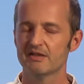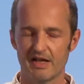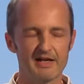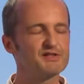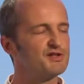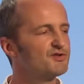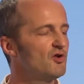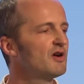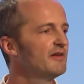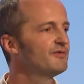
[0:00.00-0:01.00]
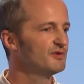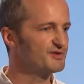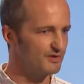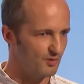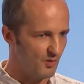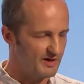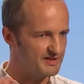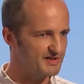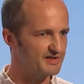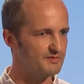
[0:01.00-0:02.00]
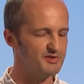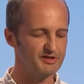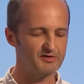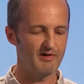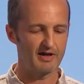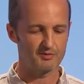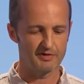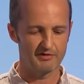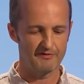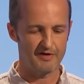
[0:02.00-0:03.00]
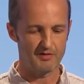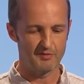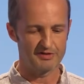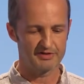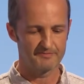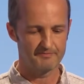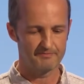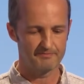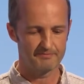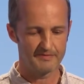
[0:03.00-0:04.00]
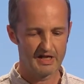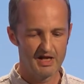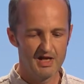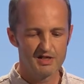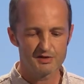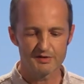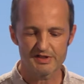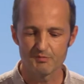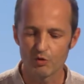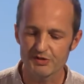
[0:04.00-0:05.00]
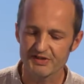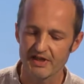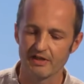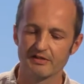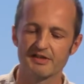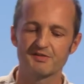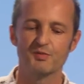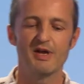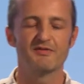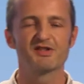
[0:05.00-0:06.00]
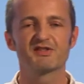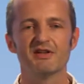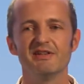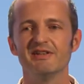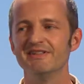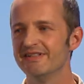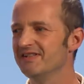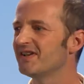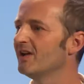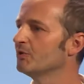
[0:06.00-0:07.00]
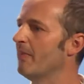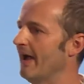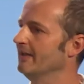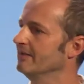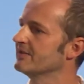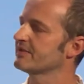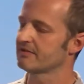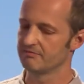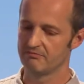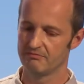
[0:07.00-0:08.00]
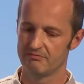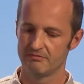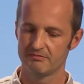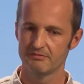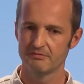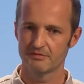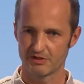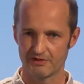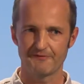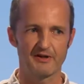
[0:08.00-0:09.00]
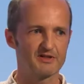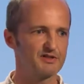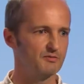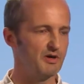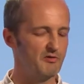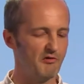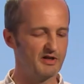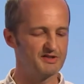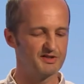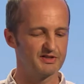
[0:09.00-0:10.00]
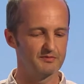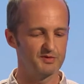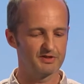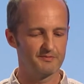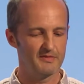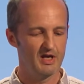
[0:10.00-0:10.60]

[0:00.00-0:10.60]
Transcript: That has a strong influence on the way systems interact with their environments. So at small scale, we have a study in detailed balance that affects the way we write systems.